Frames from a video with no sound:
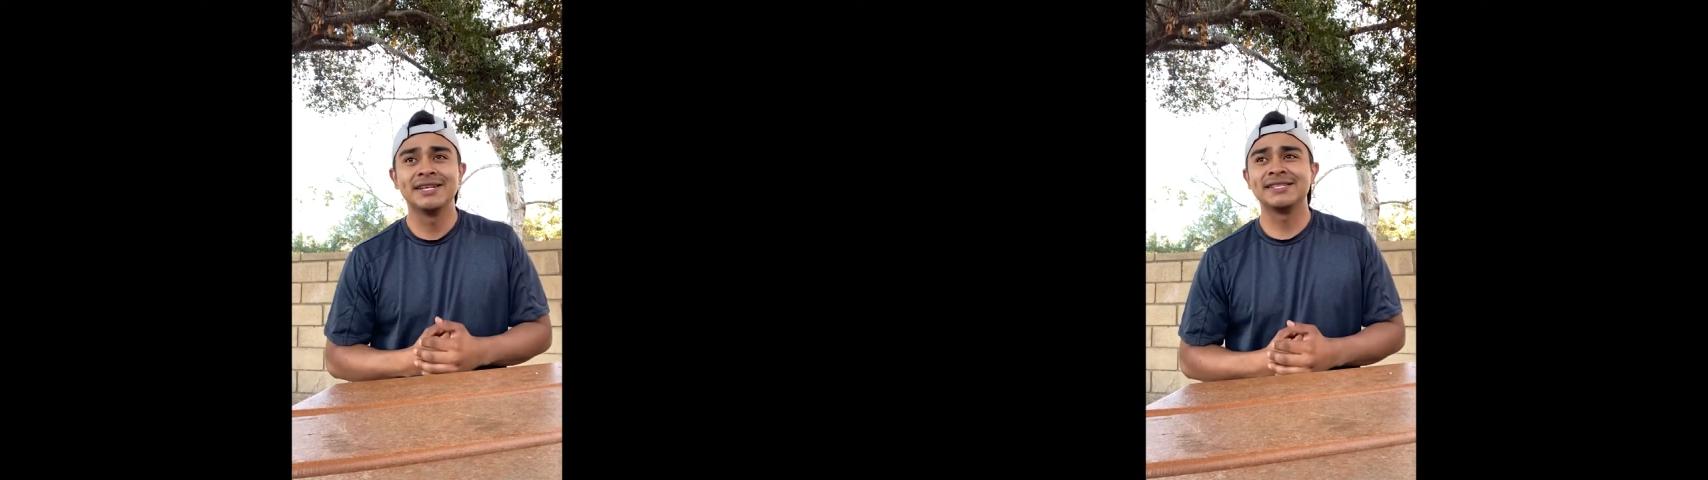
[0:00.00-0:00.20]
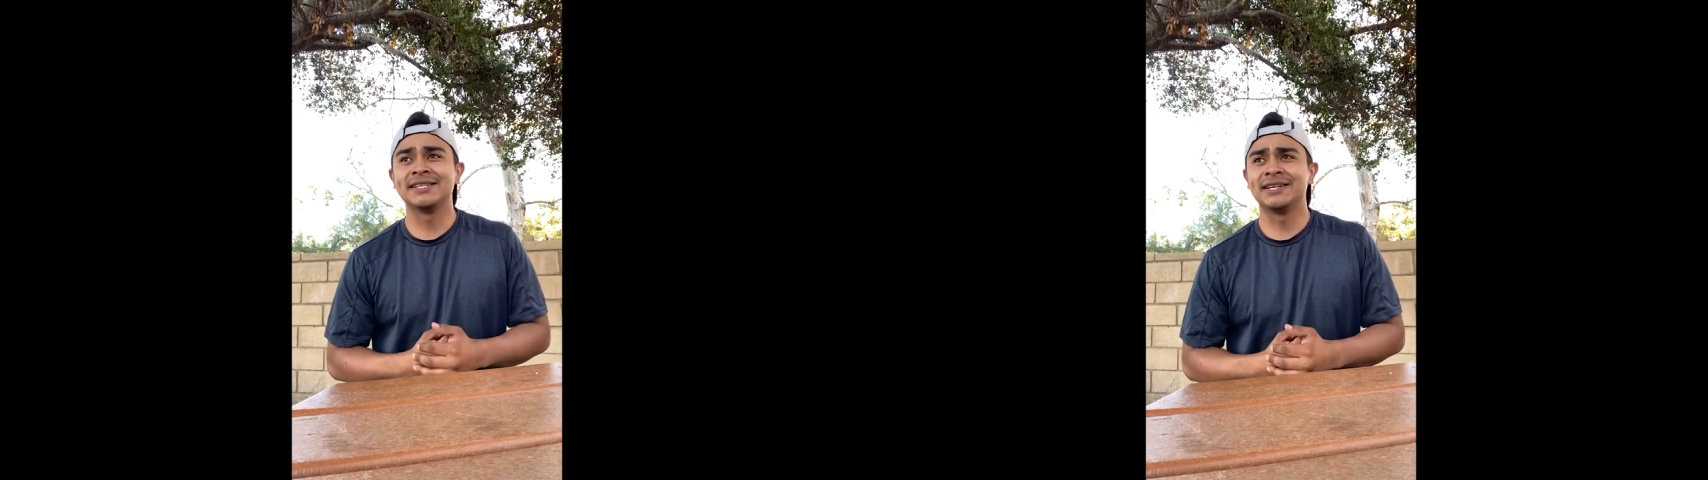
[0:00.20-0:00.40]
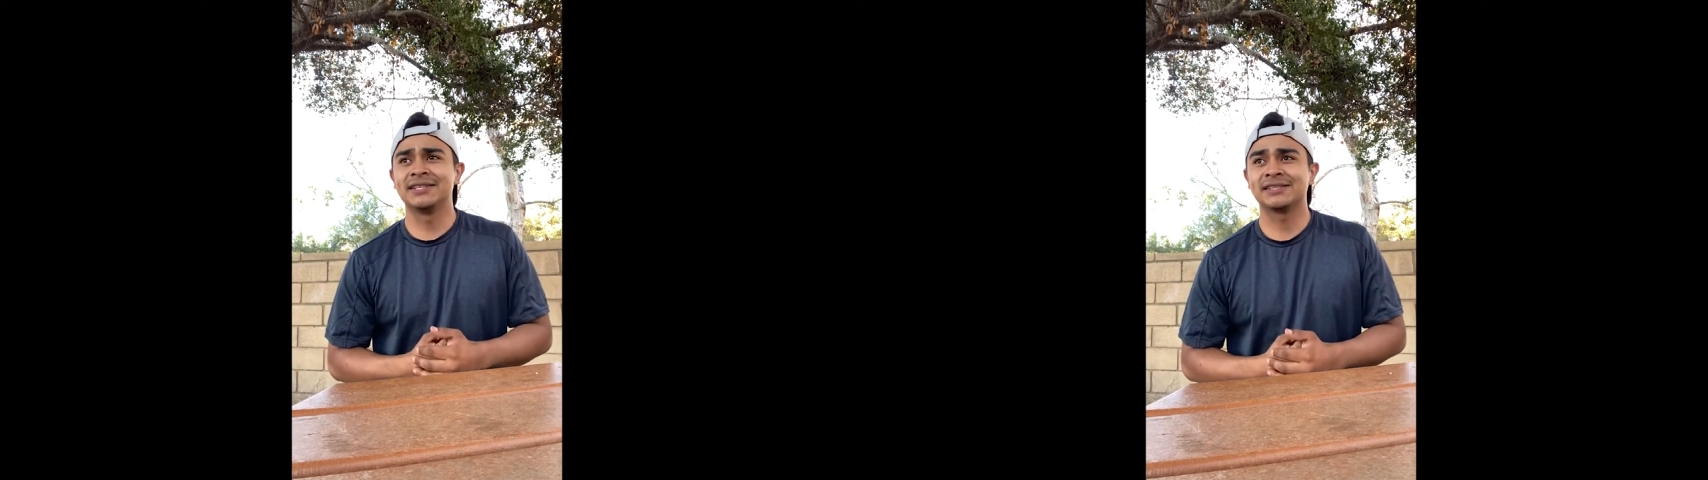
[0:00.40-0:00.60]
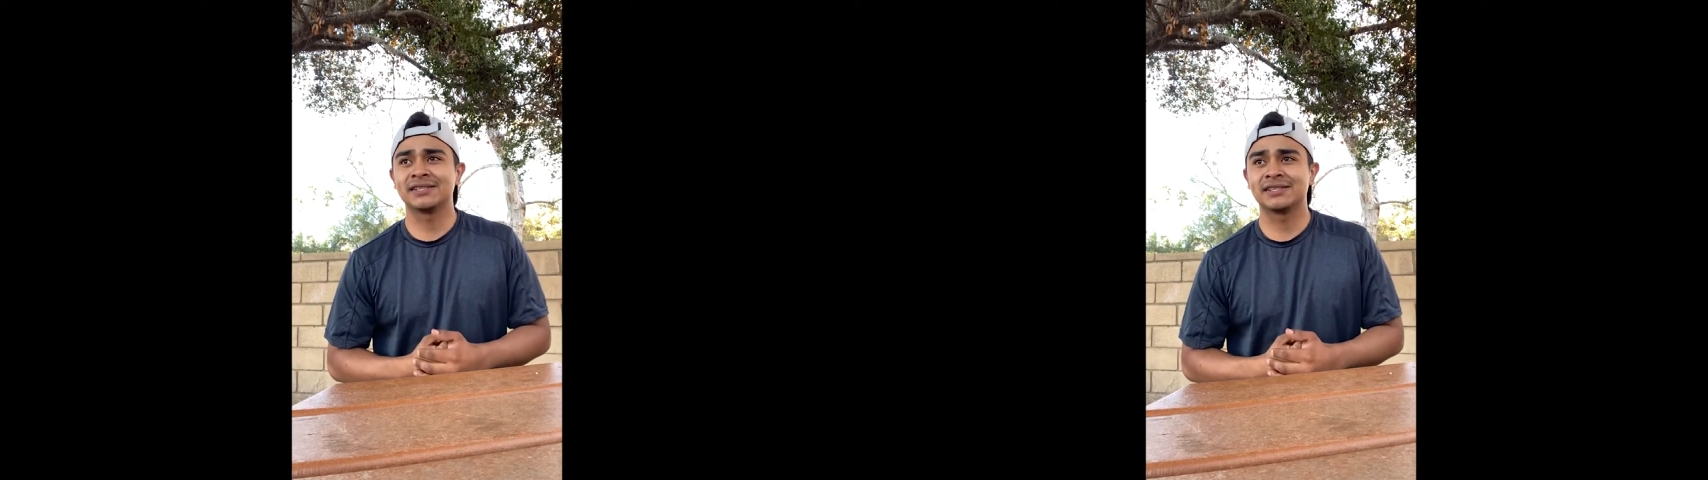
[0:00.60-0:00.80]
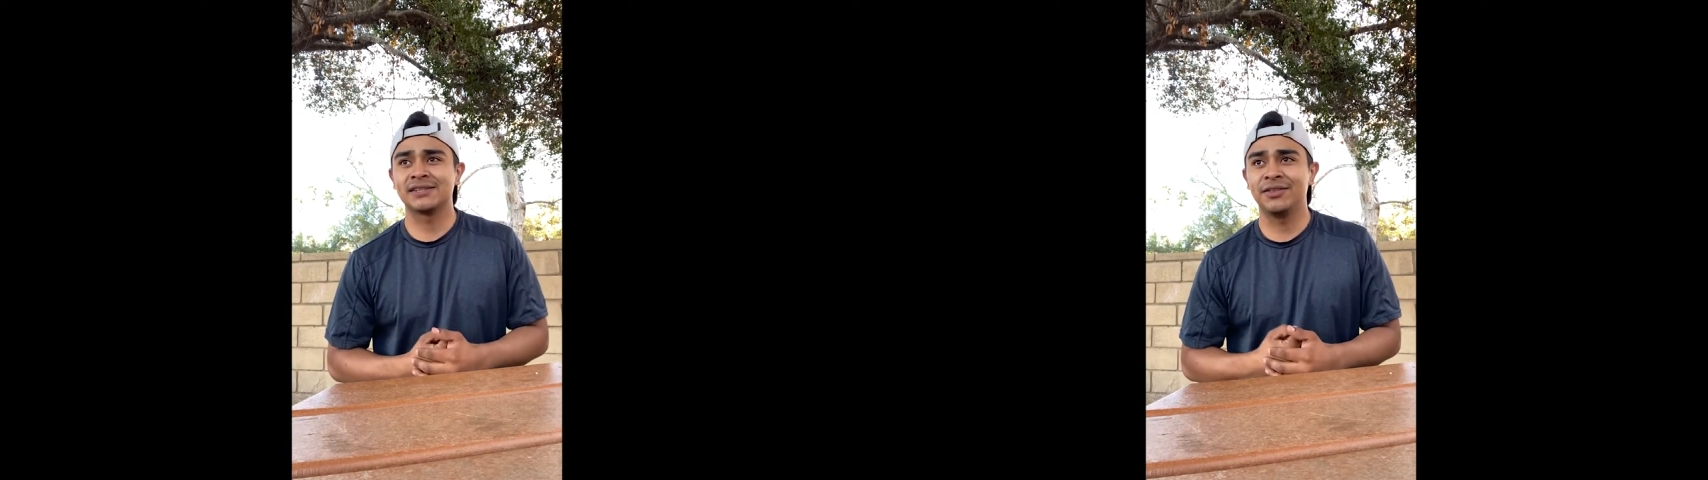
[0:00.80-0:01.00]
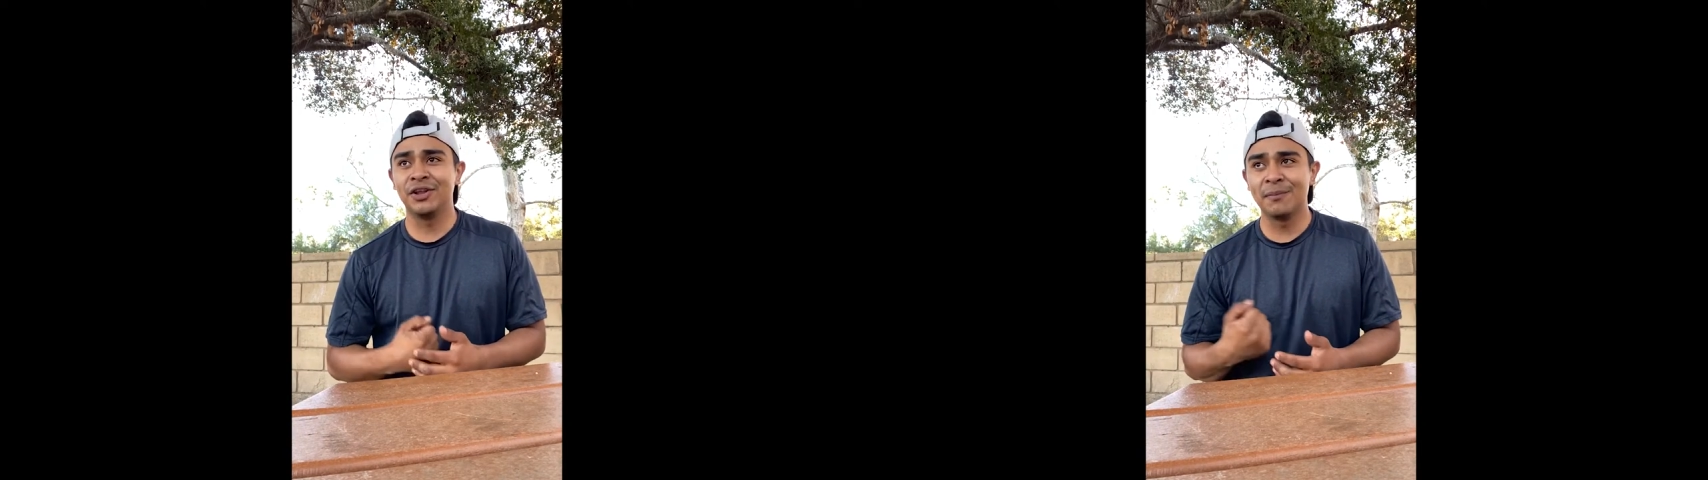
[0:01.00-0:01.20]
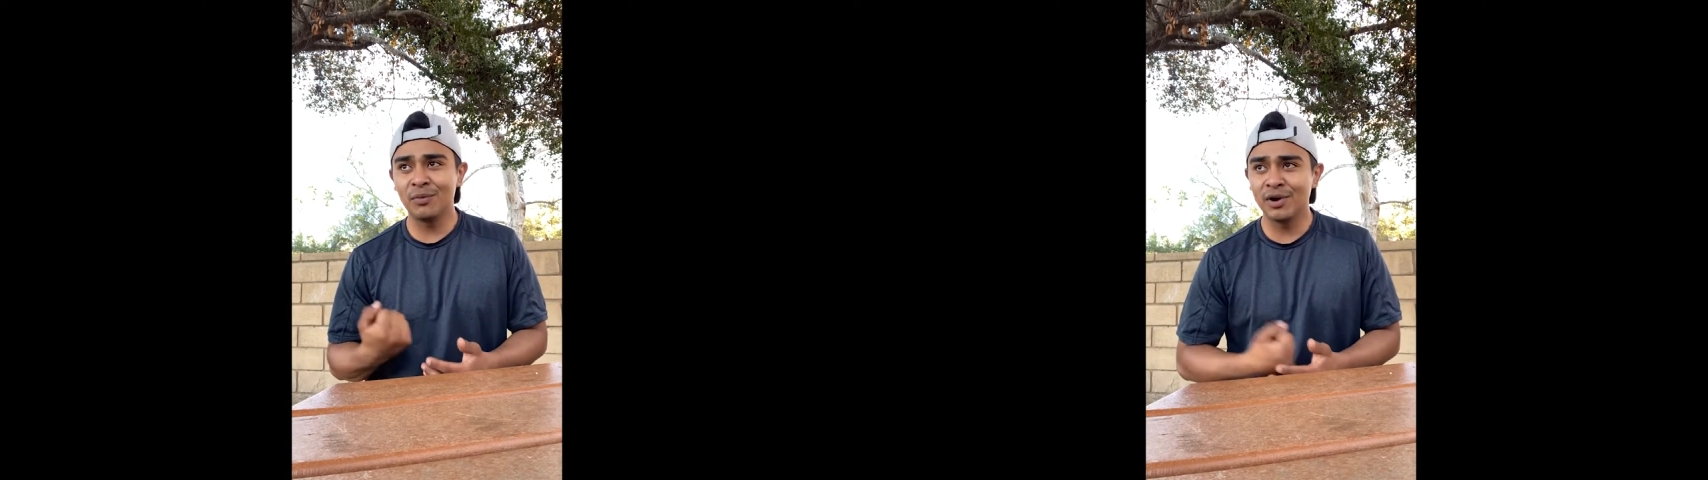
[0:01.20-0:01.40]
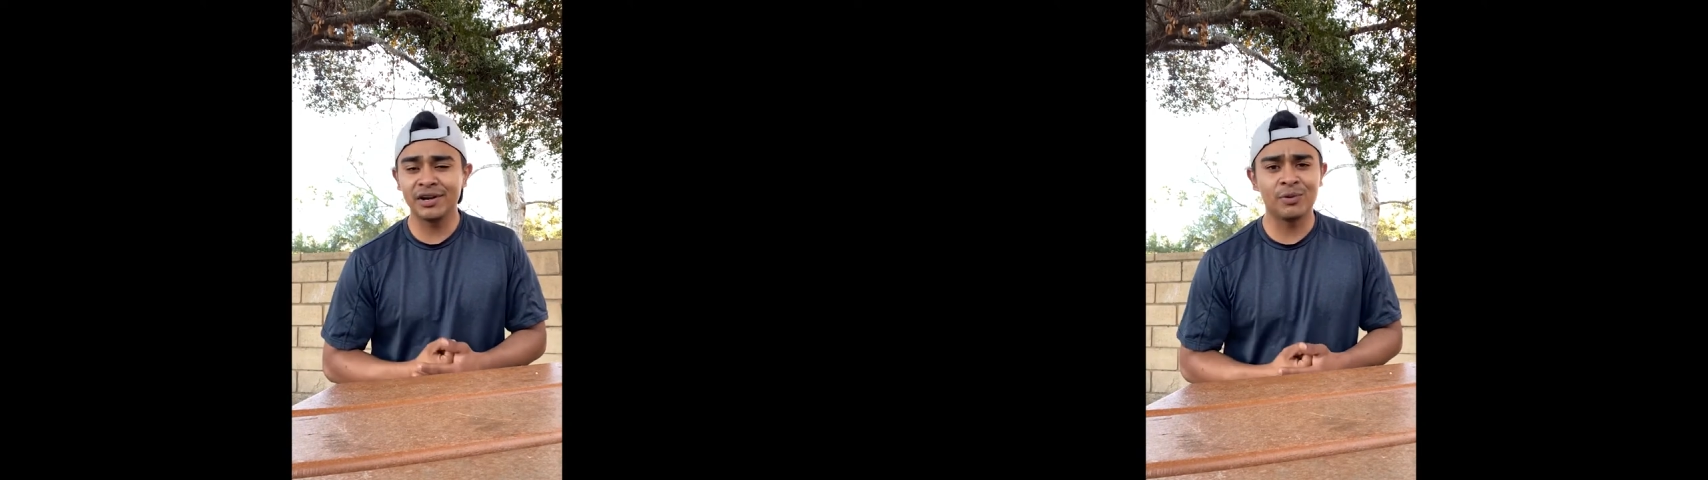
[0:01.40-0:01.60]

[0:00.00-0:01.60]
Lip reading: Since the number one